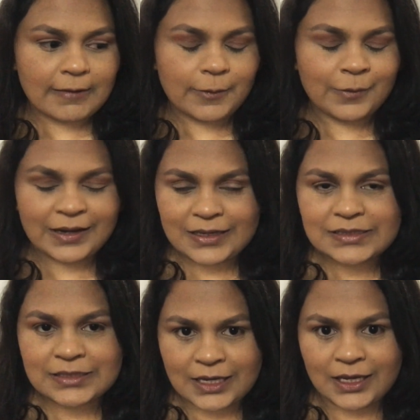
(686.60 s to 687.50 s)
when I
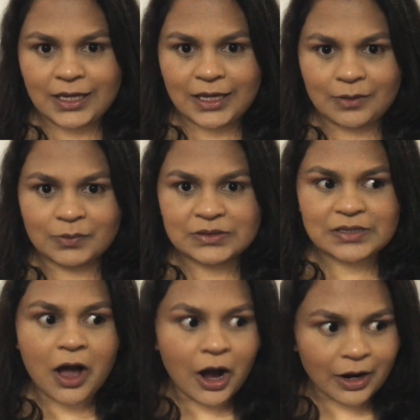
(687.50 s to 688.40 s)
say it was
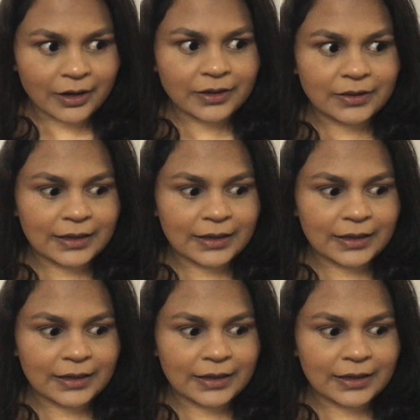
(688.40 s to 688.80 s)
hard,